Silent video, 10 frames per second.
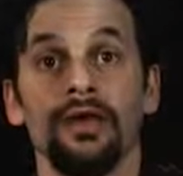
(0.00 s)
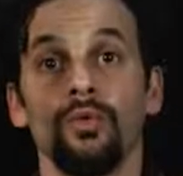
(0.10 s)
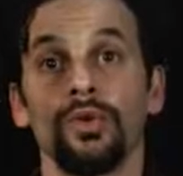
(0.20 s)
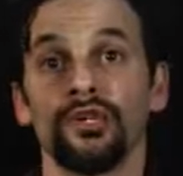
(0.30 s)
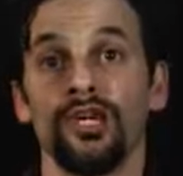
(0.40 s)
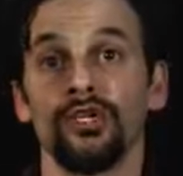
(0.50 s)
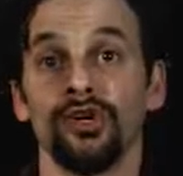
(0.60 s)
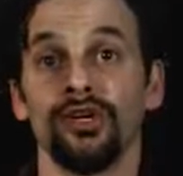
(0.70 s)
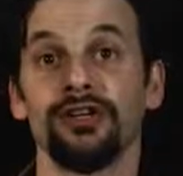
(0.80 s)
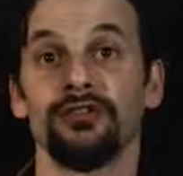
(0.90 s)
which they
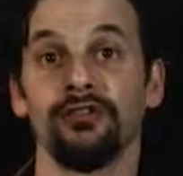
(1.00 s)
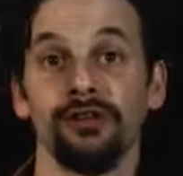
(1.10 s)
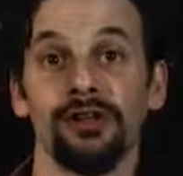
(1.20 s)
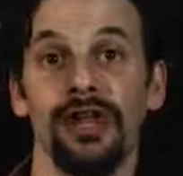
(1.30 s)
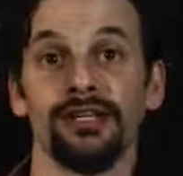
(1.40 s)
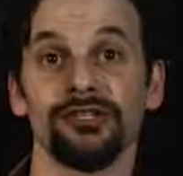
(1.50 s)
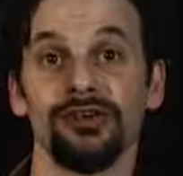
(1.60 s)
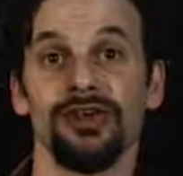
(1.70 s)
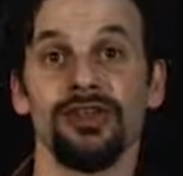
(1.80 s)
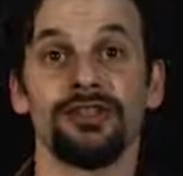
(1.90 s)
turn into
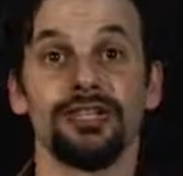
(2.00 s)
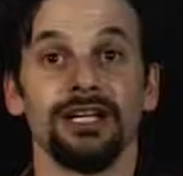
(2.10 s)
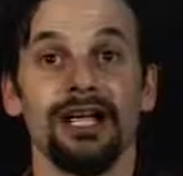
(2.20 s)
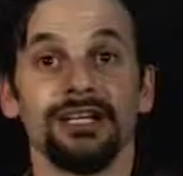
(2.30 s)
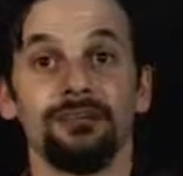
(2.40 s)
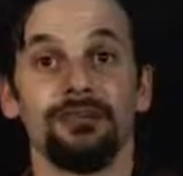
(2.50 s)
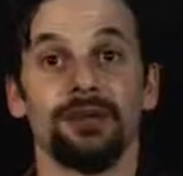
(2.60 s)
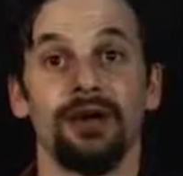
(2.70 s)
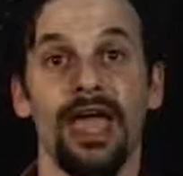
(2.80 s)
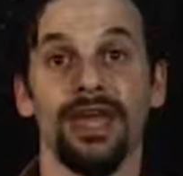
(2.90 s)
fertilizer that's collected from
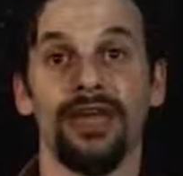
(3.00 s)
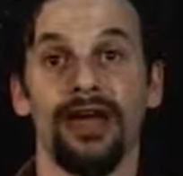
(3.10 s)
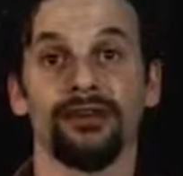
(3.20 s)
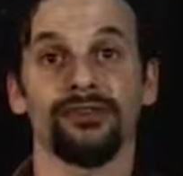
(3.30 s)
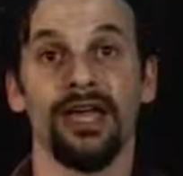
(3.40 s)
their hen house